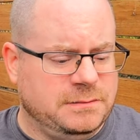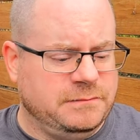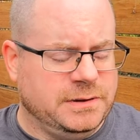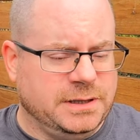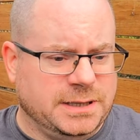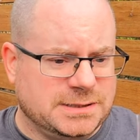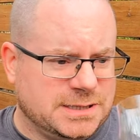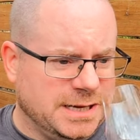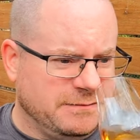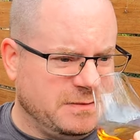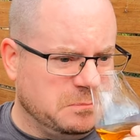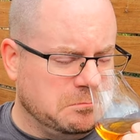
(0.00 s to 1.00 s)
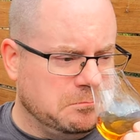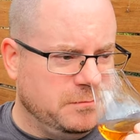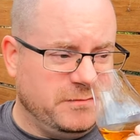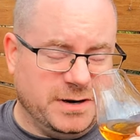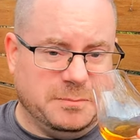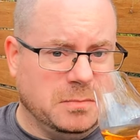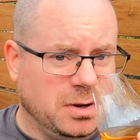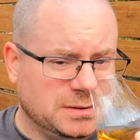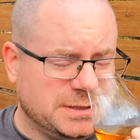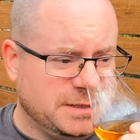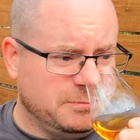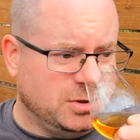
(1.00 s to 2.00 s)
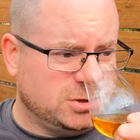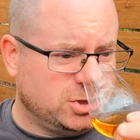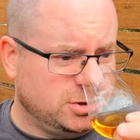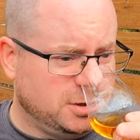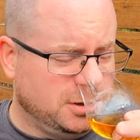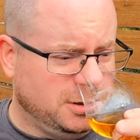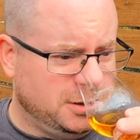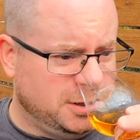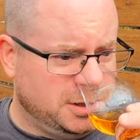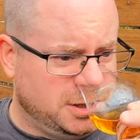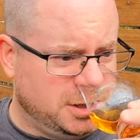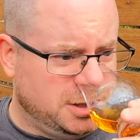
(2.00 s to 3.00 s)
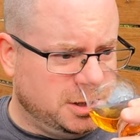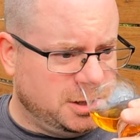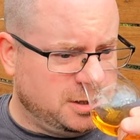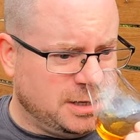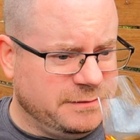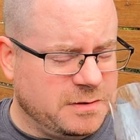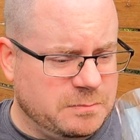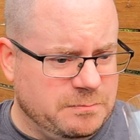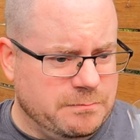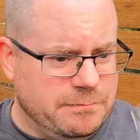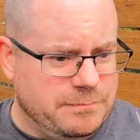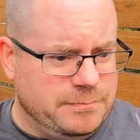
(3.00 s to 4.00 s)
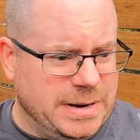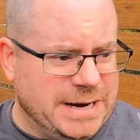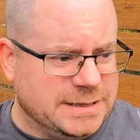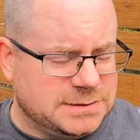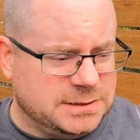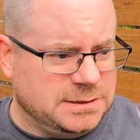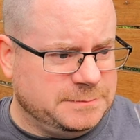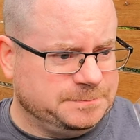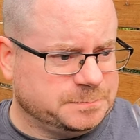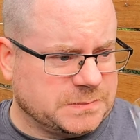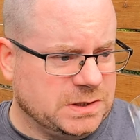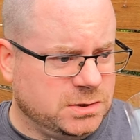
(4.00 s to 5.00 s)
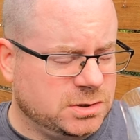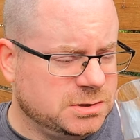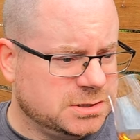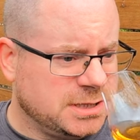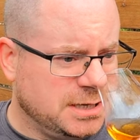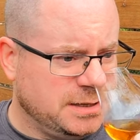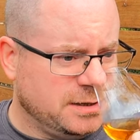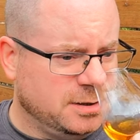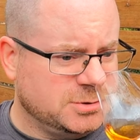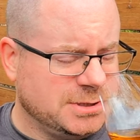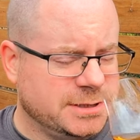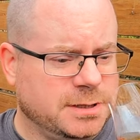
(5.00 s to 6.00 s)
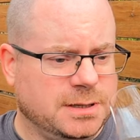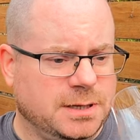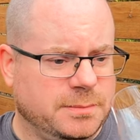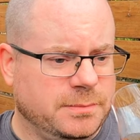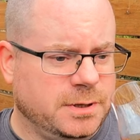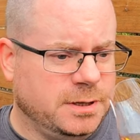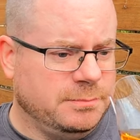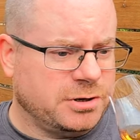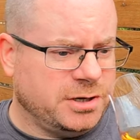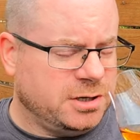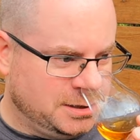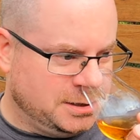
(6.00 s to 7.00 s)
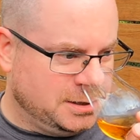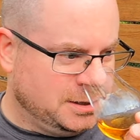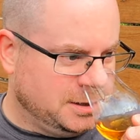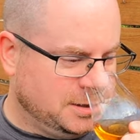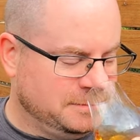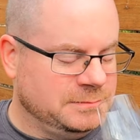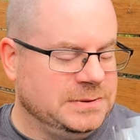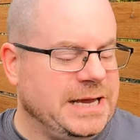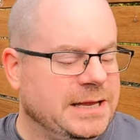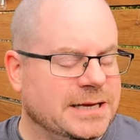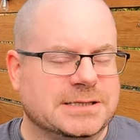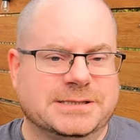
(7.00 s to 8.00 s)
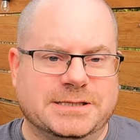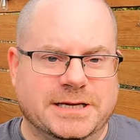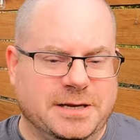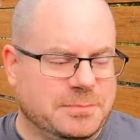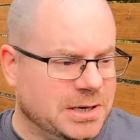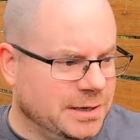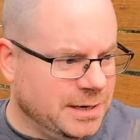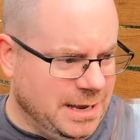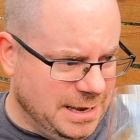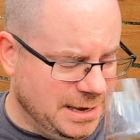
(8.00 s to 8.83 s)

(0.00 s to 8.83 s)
Very nice, kind of a very malty, malt sugar, kind of a baked goods kind of thing, almost like a brioche. Yeah, like a sticky bun.